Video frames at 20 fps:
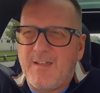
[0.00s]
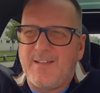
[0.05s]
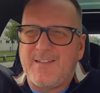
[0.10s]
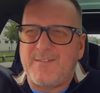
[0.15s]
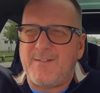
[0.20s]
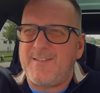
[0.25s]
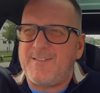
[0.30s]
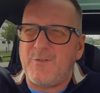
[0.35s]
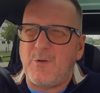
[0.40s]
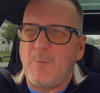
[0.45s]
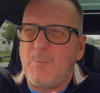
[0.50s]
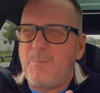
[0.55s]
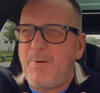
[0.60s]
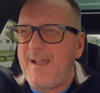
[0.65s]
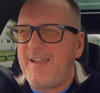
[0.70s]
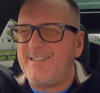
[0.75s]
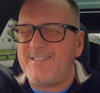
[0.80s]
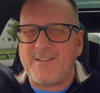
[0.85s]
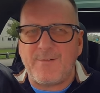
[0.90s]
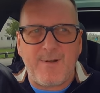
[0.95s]
So it's all
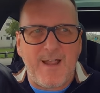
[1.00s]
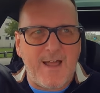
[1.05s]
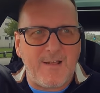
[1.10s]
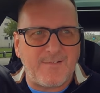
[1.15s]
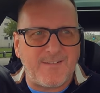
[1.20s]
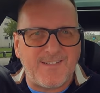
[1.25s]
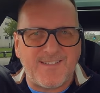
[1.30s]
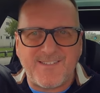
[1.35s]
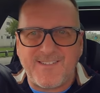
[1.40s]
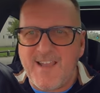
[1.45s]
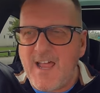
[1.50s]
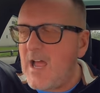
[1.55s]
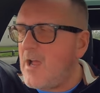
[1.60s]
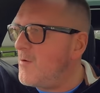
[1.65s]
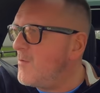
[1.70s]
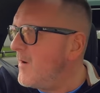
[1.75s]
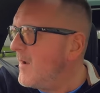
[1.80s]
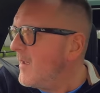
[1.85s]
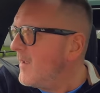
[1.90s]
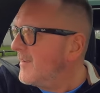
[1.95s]
based around
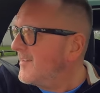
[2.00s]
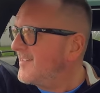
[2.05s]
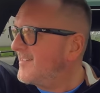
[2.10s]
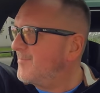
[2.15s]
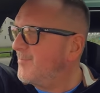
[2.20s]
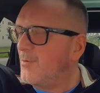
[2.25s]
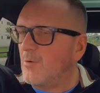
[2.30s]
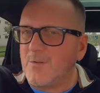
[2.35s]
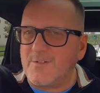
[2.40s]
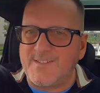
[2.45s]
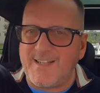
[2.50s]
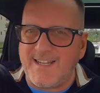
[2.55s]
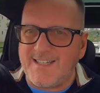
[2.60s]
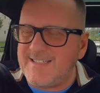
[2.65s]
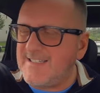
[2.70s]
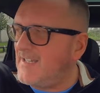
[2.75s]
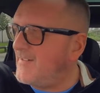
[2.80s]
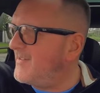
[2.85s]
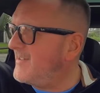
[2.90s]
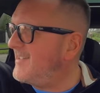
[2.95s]
snow, sports
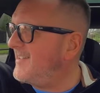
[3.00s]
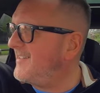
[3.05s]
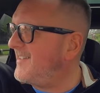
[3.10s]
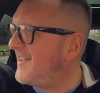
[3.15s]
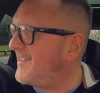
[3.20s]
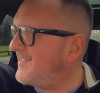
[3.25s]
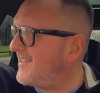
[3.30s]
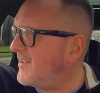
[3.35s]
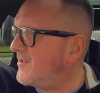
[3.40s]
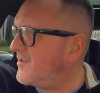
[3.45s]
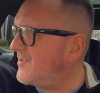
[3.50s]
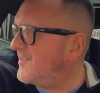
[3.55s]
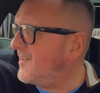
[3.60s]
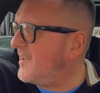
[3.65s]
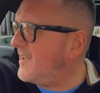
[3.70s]
activities, etc. So